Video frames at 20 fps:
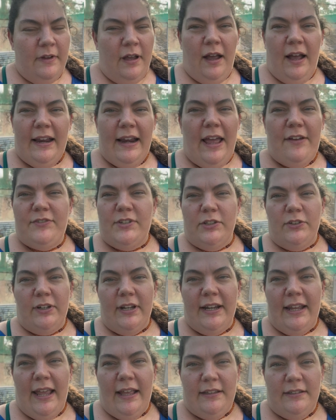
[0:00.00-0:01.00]
I'd have to look
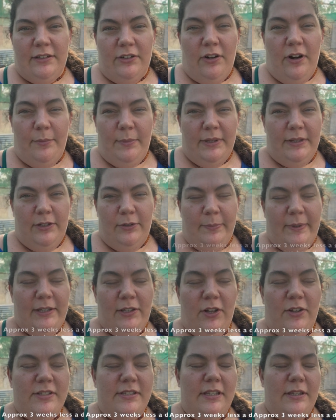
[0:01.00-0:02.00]
at a calendar. I'm a little bit
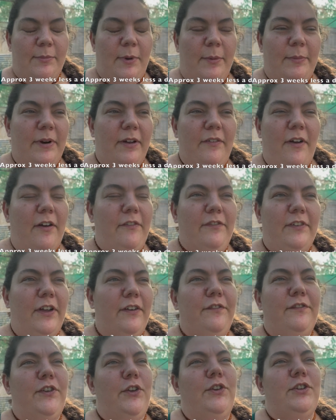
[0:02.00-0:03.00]
lost at the moment. I've
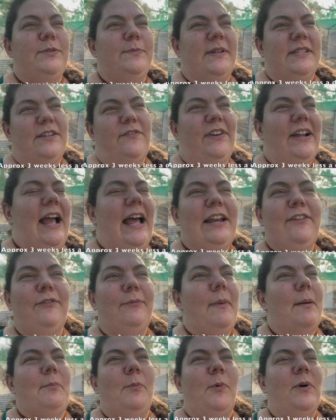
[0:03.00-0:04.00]
confused myself. I can't even
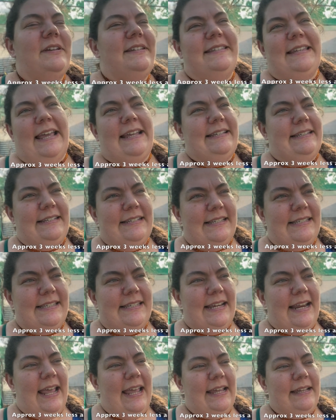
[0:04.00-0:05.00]
remember what date it is
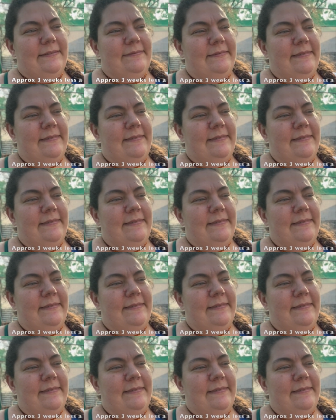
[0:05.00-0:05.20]
today.